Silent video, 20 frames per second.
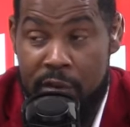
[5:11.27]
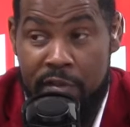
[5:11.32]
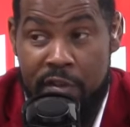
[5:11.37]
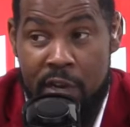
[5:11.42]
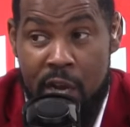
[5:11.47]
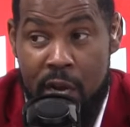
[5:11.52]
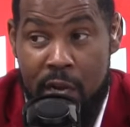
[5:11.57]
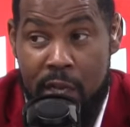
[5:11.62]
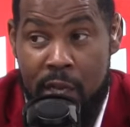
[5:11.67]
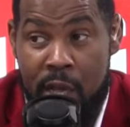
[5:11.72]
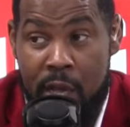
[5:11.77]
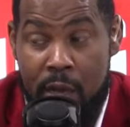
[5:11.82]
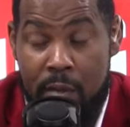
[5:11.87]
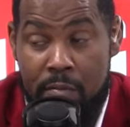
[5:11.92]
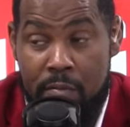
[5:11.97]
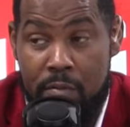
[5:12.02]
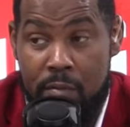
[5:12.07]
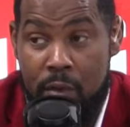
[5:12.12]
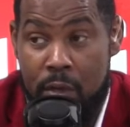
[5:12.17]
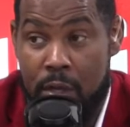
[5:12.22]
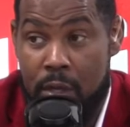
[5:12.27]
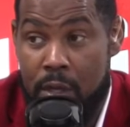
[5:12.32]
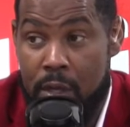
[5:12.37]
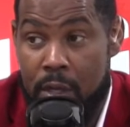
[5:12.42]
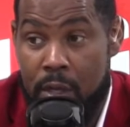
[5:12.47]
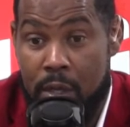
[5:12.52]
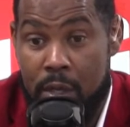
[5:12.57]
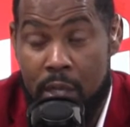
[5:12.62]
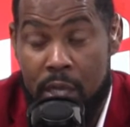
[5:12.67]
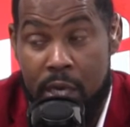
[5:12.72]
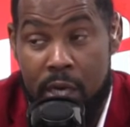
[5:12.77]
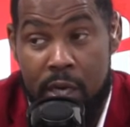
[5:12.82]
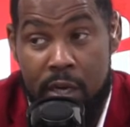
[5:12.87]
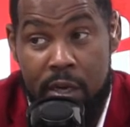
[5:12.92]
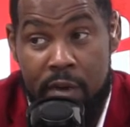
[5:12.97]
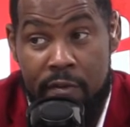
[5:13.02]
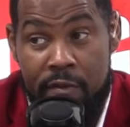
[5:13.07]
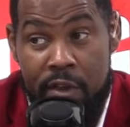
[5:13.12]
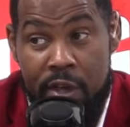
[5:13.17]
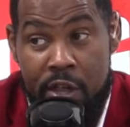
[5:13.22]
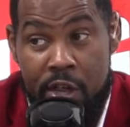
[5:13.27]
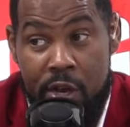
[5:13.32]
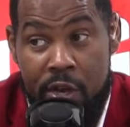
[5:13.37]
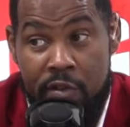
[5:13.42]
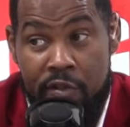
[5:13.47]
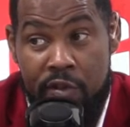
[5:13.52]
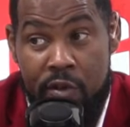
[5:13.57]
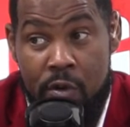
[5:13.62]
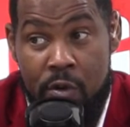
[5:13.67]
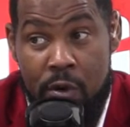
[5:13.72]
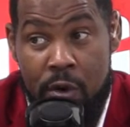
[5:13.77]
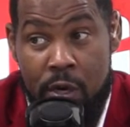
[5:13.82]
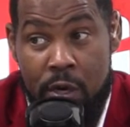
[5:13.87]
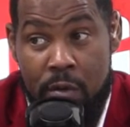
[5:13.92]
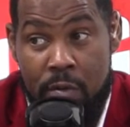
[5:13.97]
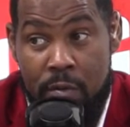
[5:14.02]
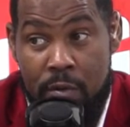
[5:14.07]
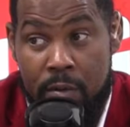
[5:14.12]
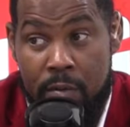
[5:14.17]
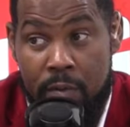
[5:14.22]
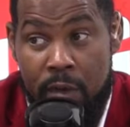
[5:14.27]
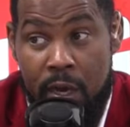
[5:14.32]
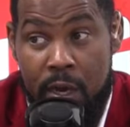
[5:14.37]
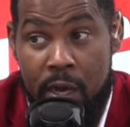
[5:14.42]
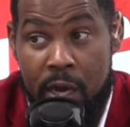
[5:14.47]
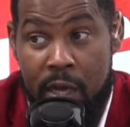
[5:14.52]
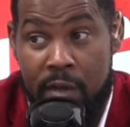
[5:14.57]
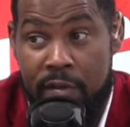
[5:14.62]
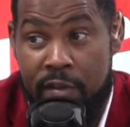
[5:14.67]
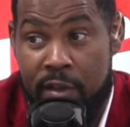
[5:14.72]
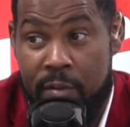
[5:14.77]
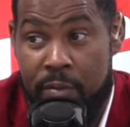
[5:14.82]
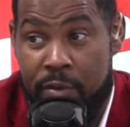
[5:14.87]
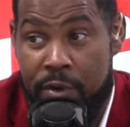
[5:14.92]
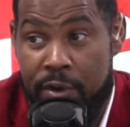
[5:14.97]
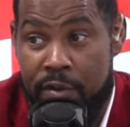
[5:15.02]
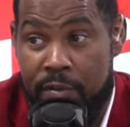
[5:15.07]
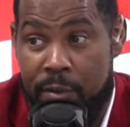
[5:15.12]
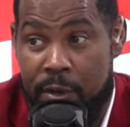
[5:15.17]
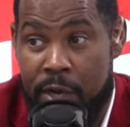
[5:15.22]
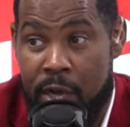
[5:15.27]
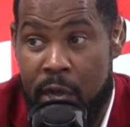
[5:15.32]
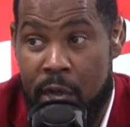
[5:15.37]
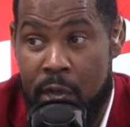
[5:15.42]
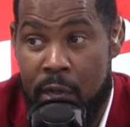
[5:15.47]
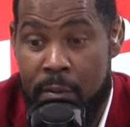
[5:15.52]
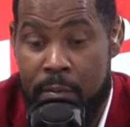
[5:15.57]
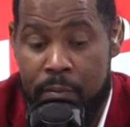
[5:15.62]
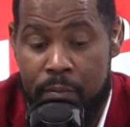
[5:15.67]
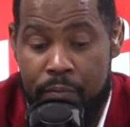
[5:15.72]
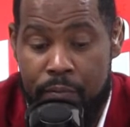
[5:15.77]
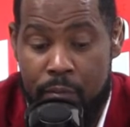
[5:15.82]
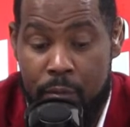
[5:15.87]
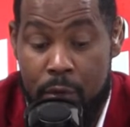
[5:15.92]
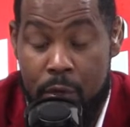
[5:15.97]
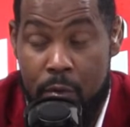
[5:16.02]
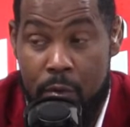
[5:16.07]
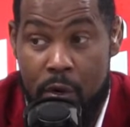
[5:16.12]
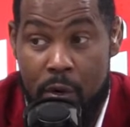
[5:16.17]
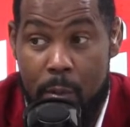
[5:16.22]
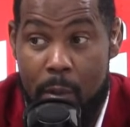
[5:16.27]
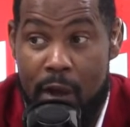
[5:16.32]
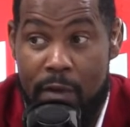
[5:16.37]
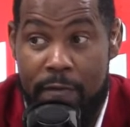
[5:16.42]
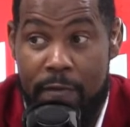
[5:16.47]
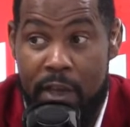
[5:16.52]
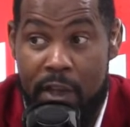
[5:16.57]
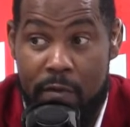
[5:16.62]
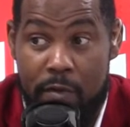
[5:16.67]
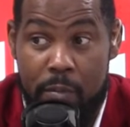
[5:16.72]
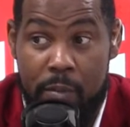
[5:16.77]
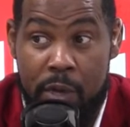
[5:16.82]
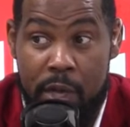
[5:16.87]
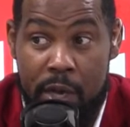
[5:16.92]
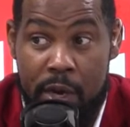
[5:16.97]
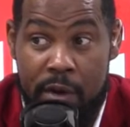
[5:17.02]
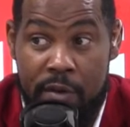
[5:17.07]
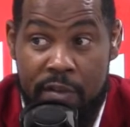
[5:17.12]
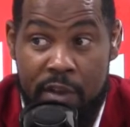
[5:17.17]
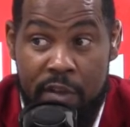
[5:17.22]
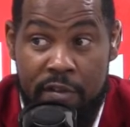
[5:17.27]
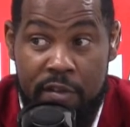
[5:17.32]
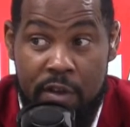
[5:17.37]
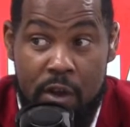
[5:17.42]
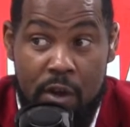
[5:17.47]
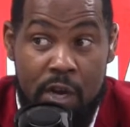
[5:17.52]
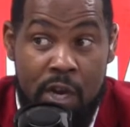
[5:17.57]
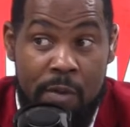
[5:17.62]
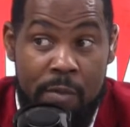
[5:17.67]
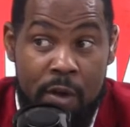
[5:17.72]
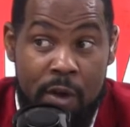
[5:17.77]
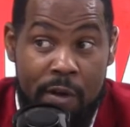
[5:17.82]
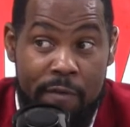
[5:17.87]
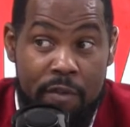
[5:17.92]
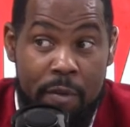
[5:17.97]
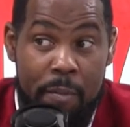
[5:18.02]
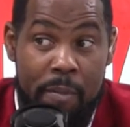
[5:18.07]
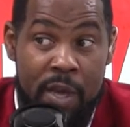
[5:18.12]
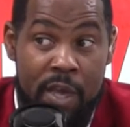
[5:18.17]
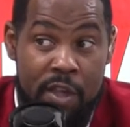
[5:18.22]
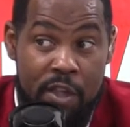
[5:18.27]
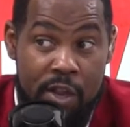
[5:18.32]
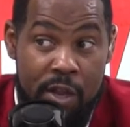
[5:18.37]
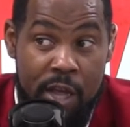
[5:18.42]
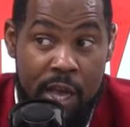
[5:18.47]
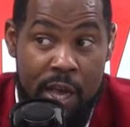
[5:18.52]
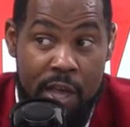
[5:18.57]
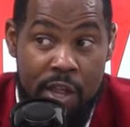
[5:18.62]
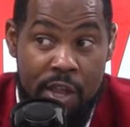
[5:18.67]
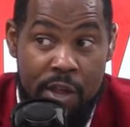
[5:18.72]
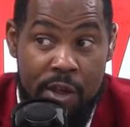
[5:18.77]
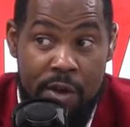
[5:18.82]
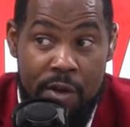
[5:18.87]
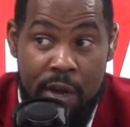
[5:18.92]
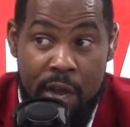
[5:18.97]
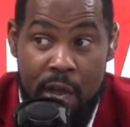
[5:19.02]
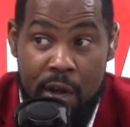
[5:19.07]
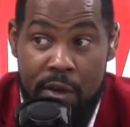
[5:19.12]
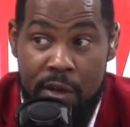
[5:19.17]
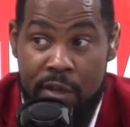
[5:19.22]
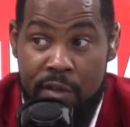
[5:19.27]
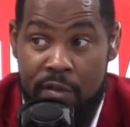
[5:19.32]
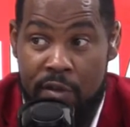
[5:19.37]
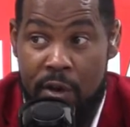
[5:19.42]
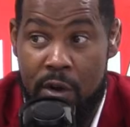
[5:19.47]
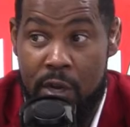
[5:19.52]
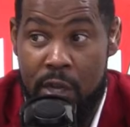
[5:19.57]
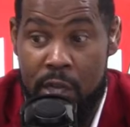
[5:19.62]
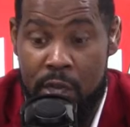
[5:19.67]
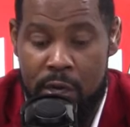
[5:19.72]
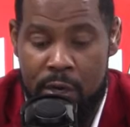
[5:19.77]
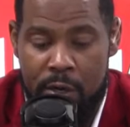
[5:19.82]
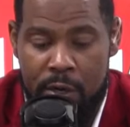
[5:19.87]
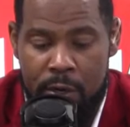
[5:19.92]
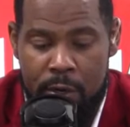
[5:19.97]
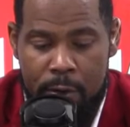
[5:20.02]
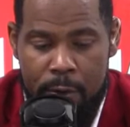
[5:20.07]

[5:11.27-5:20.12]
Shahada Camp, leading the division in scoring at 19 points per game. One of my favorite players I saw coming off the bench last year. Now he's our leader.